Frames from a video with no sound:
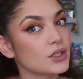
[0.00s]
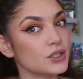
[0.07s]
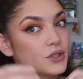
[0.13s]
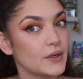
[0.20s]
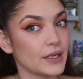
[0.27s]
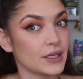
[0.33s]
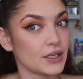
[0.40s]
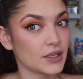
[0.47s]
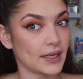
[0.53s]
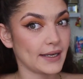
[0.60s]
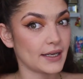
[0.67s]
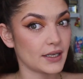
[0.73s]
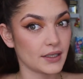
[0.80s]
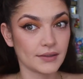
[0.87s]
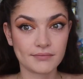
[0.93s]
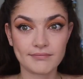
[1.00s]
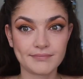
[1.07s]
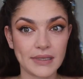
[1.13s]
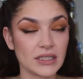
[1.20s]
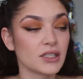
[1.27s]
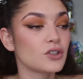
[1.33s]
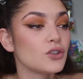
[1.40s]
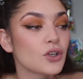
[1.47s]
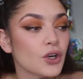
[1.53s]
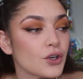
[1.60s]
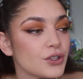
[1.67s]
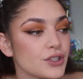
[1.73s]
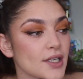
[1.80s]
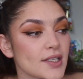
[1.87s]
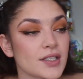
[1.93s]
Do I look like a, a little girl
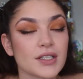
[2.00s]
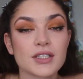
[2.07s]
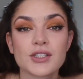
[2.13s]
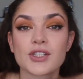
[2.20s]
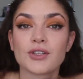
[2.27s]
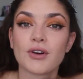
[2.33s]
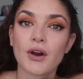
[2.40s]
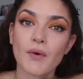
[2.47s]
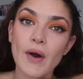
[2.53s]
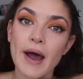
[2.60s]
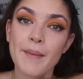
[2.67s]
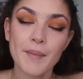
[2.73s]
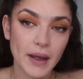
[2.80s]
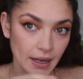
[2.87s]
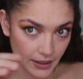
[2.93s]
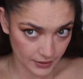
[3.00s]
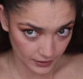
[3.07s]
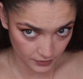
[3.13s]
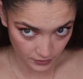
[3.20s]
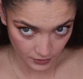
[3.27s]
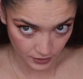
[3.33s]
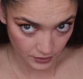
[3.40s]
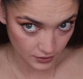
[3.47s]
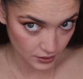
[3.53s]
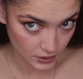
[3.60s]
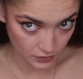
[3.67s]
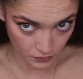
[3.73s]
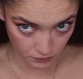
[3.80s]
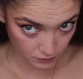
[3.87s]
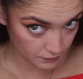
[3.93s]
who just needs to grow up? I think they're kind of
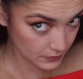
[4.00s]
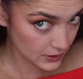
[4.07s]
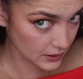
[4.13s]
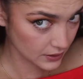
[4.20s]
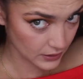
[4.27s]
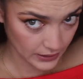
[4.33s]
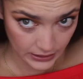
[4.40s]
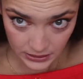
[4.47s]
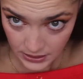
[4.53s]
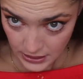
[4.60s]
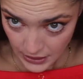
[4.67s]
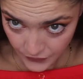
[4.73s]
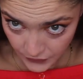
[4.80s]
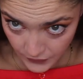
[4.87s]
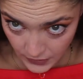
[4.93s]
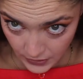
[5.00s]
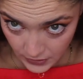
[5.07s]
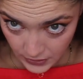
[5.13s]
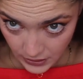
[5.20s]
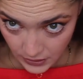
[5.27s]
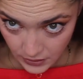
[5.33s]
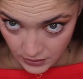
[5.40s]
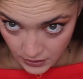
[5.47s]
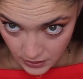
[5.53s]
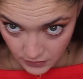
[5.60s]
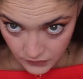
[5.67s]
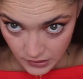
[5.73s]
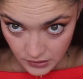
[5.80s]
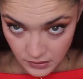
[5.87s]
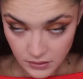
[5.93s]
cute, but they're like definitely
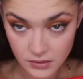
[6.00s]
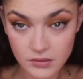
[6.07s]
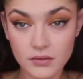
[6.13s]
uneven.